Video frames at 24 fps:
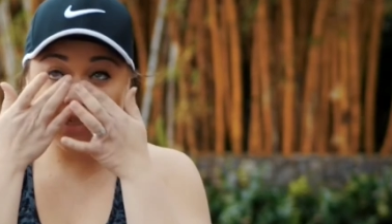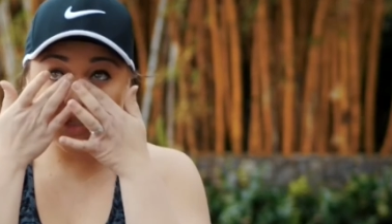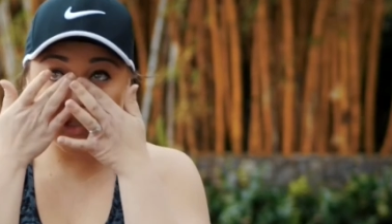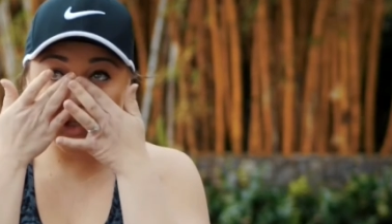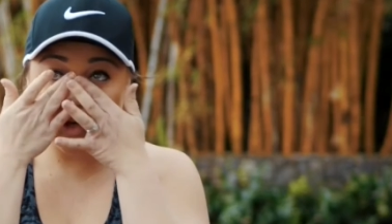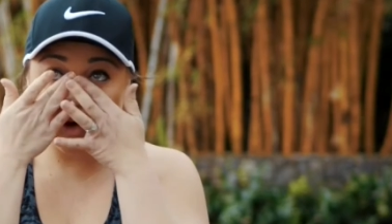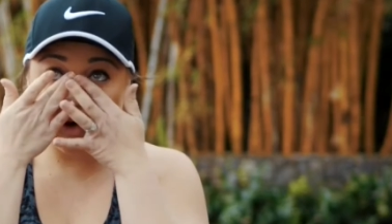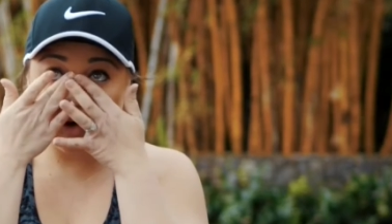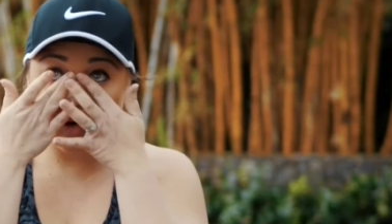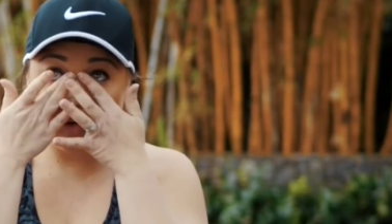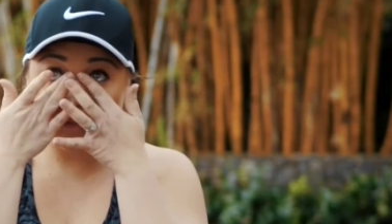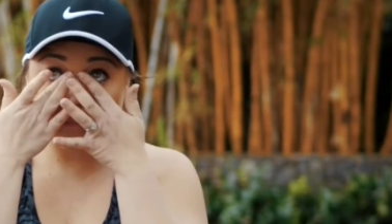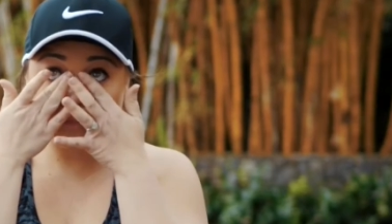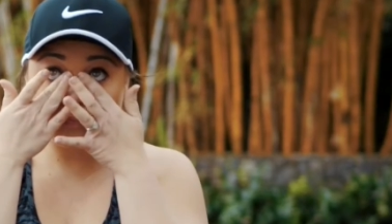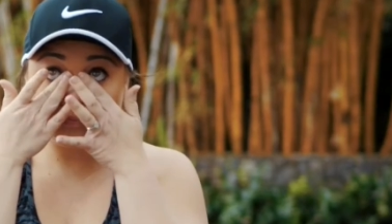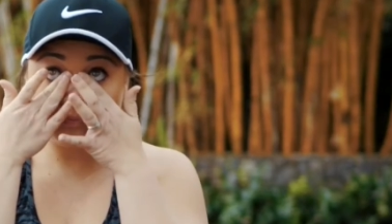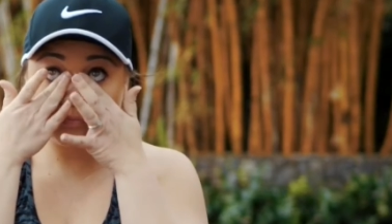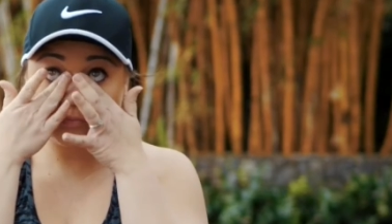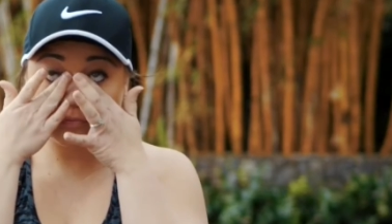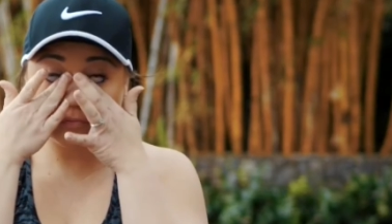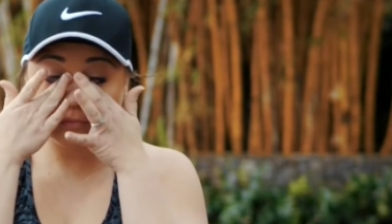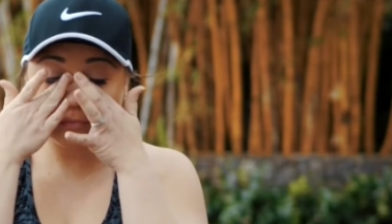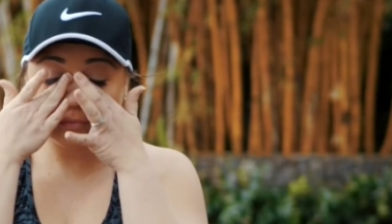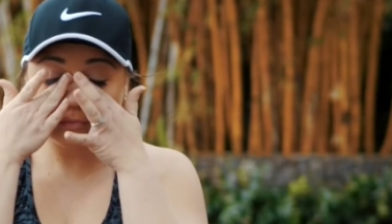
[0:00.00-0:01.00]
So
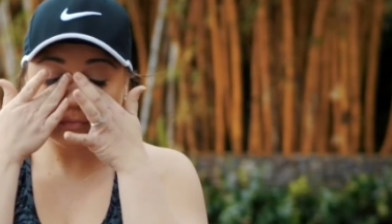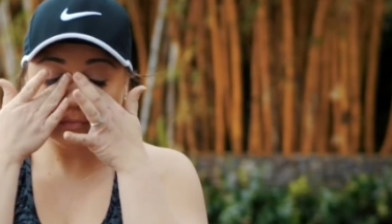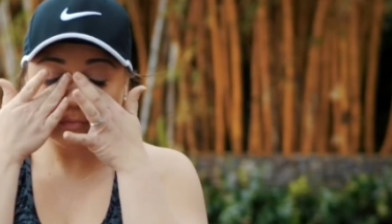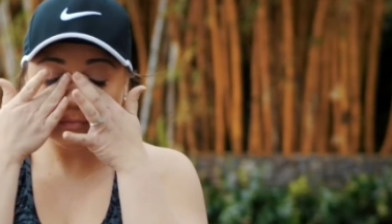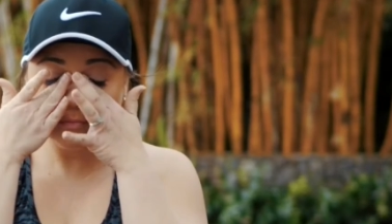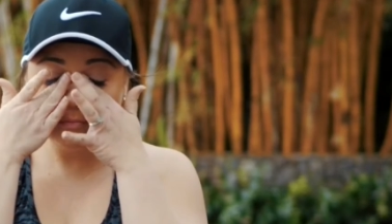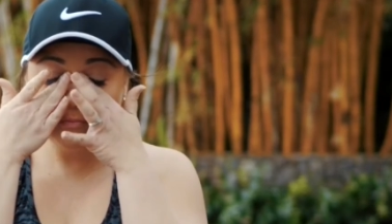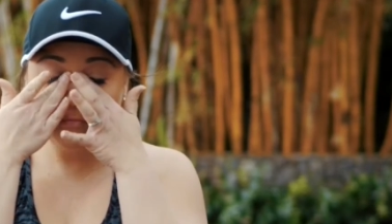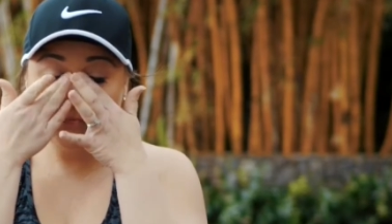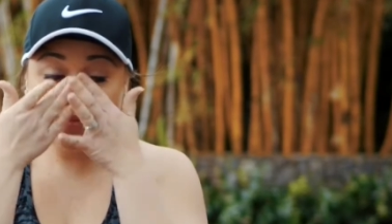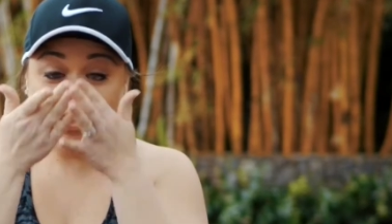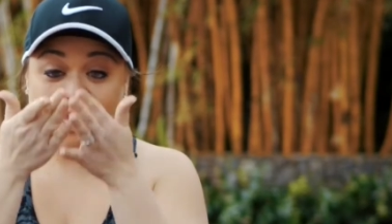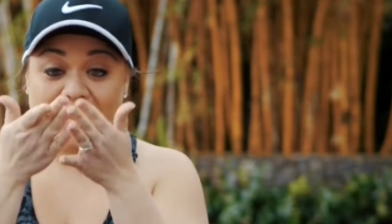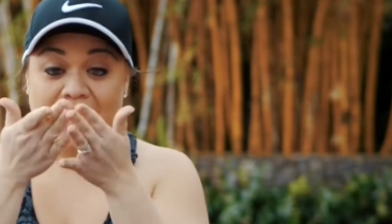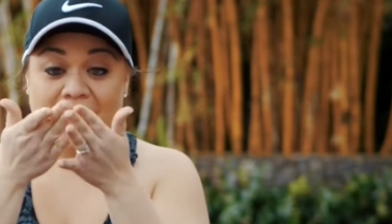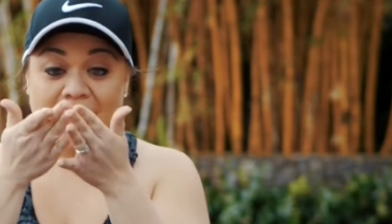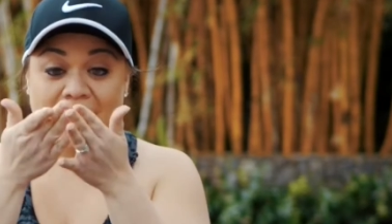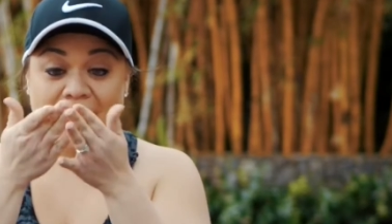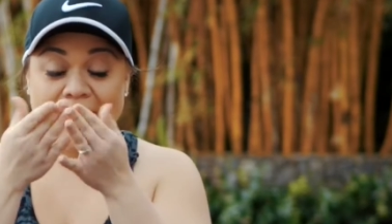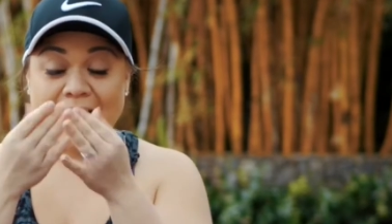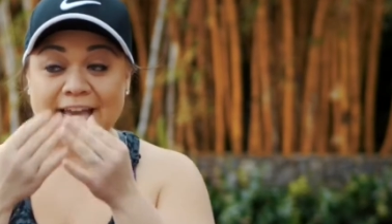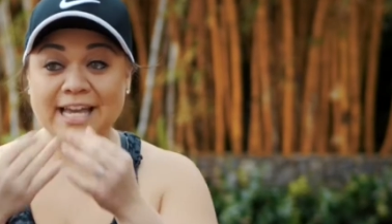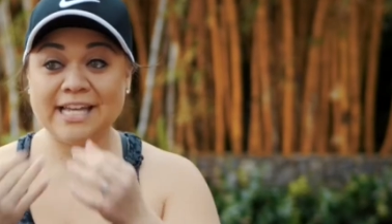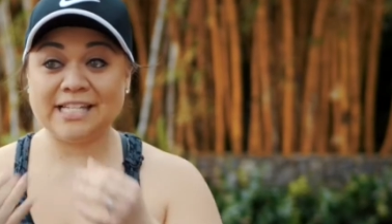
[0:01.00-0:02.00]

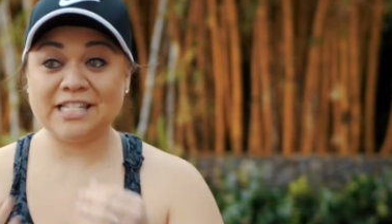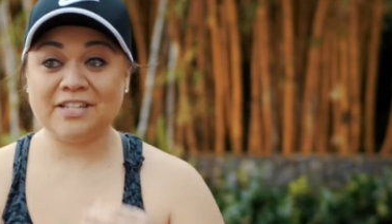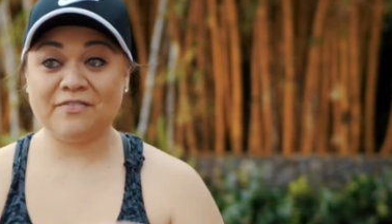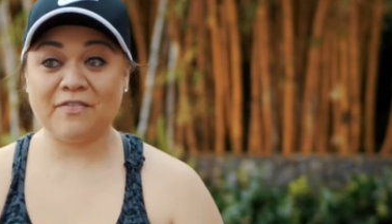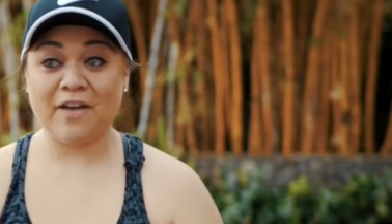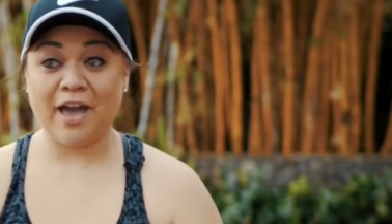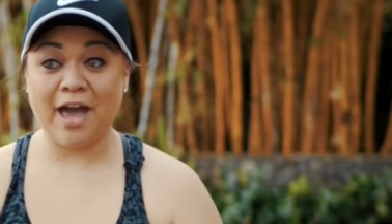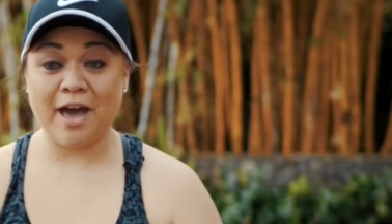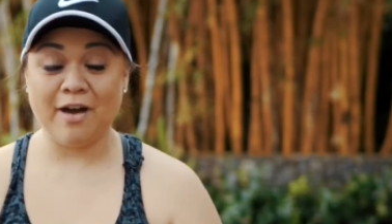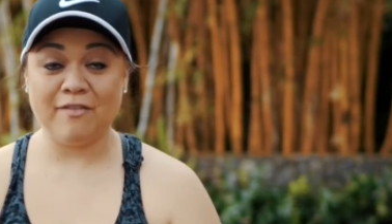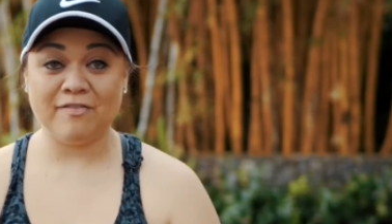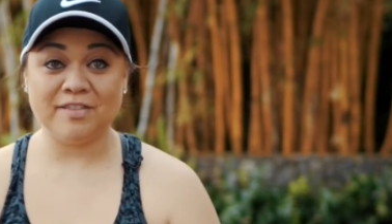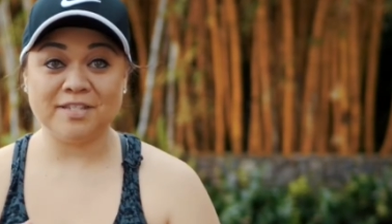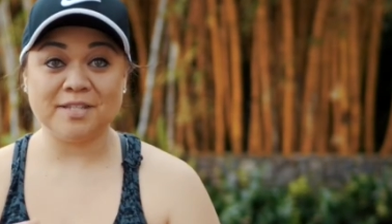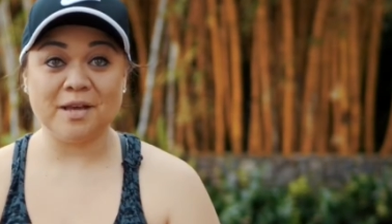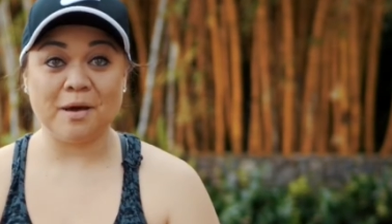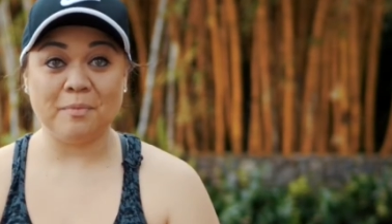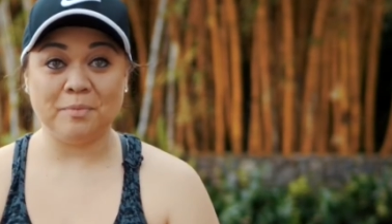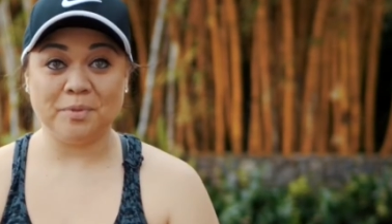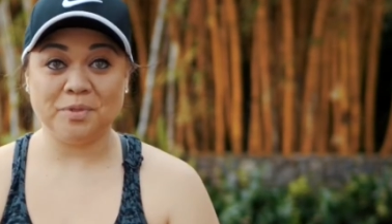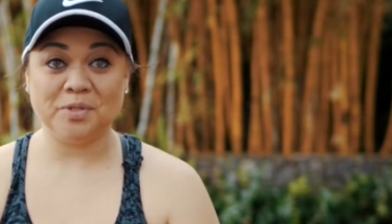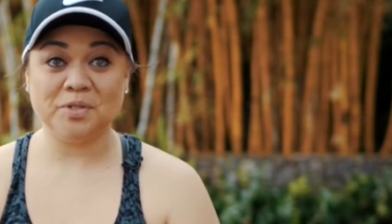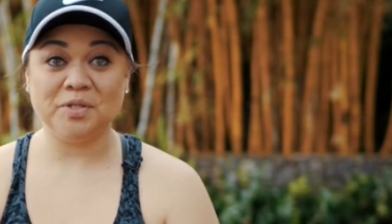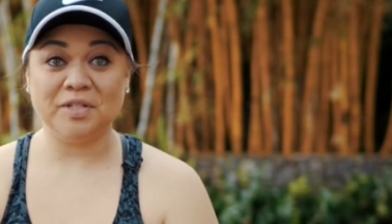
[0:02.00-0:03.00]
I guess if I have this
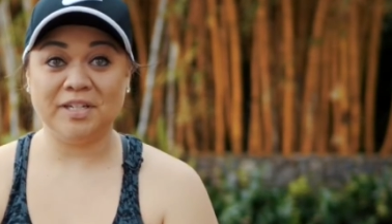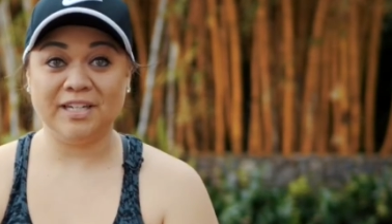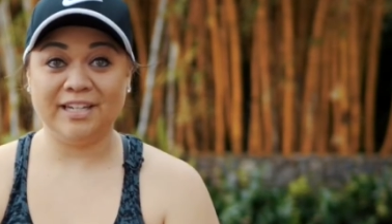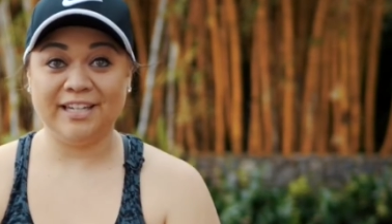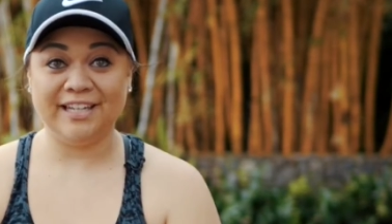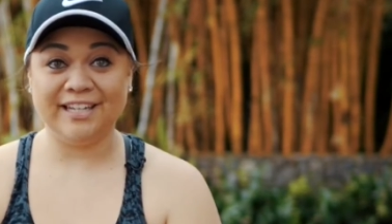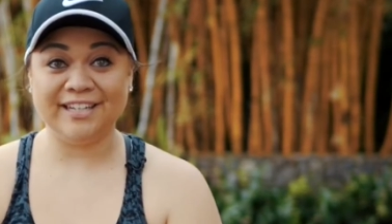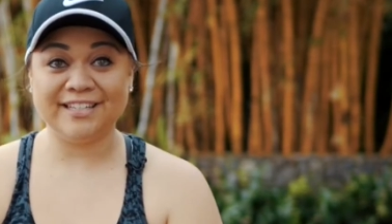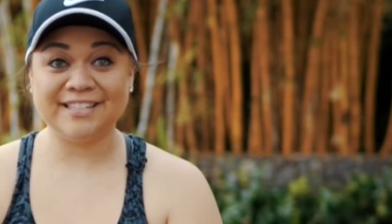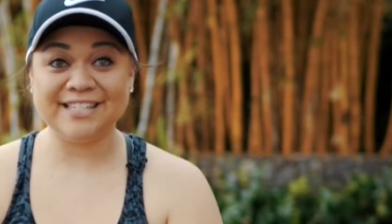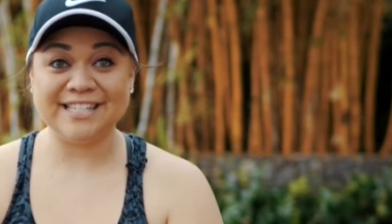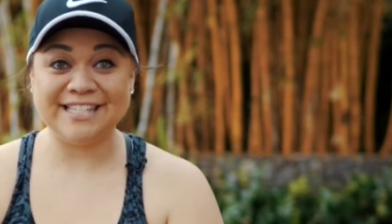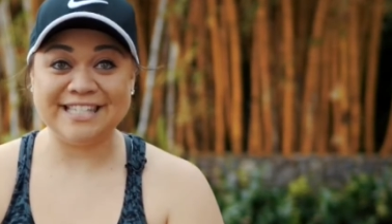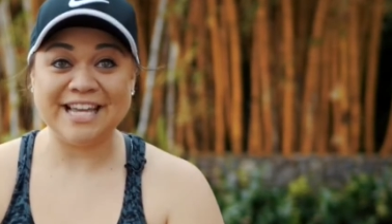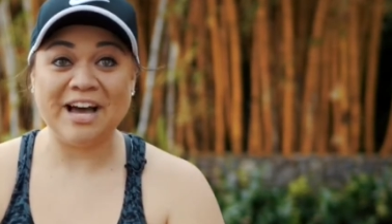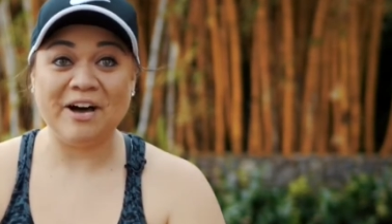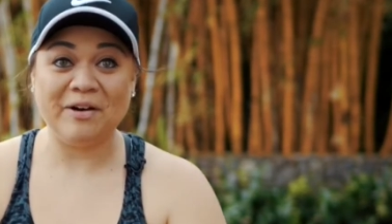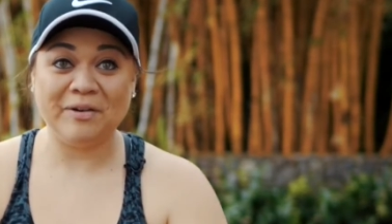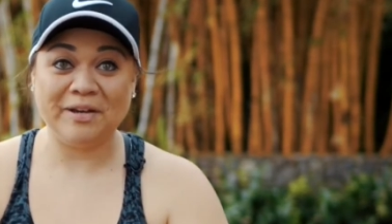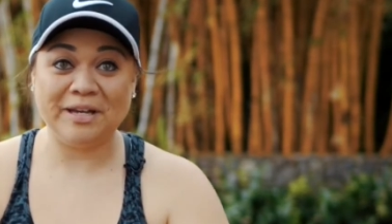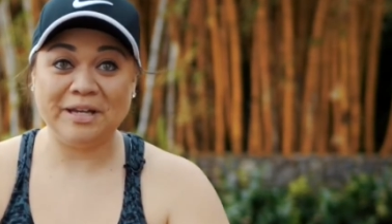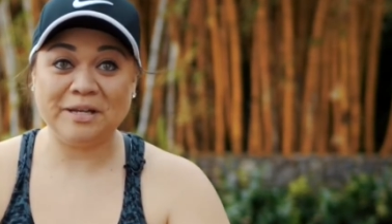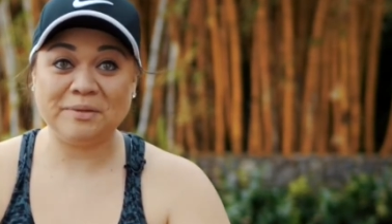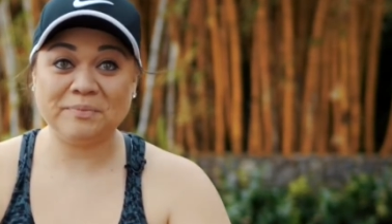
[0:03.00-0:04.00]
opportunity to
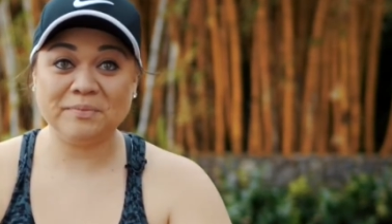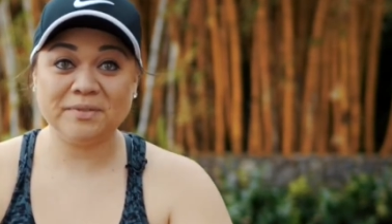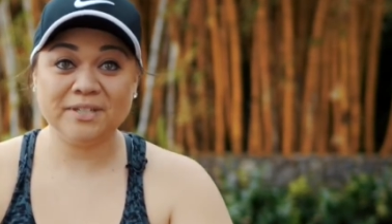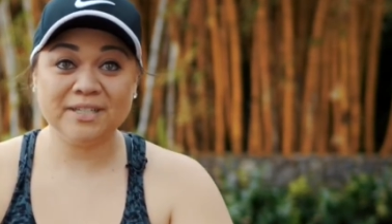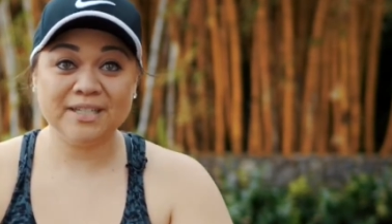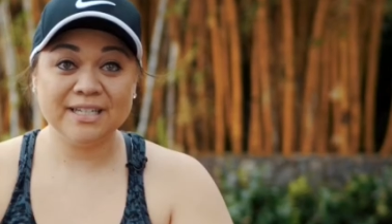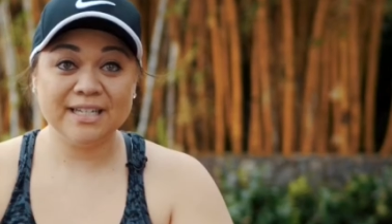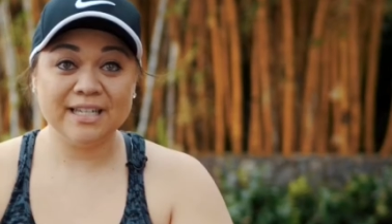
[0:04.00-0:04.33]
tell him,